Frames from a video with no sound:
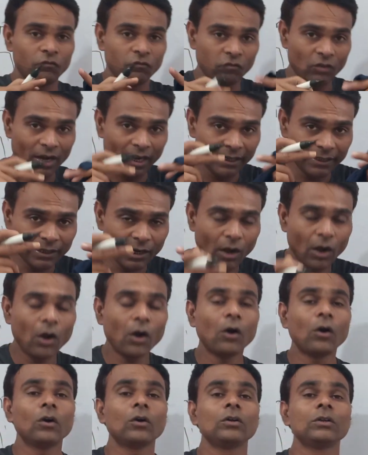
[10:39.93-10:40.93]
find
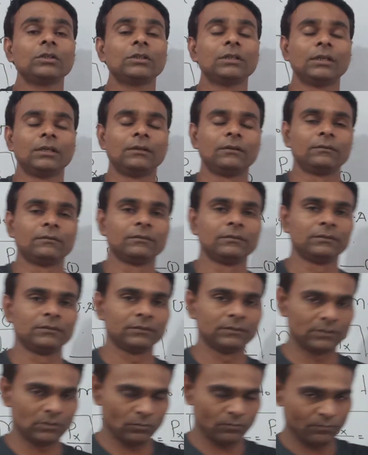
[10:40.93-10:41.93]
out
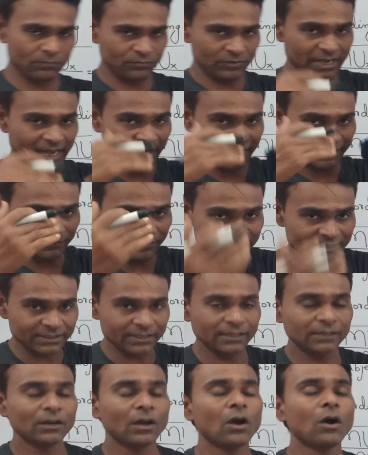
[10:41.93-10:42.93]

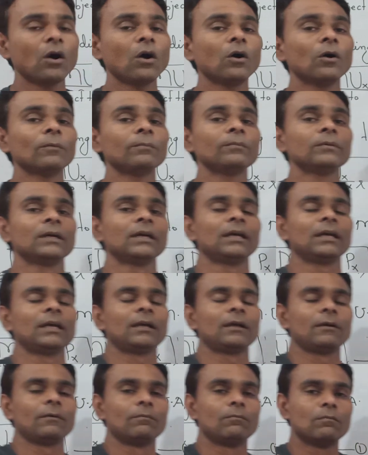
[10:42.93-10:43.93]
derivation of
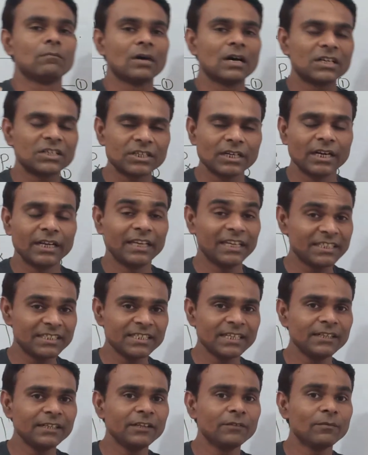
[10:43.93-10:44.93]

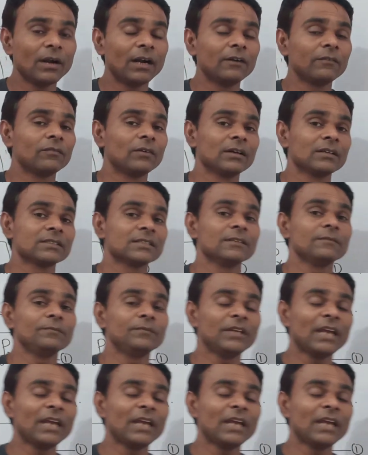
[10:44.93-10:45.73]
Hicksian demand function.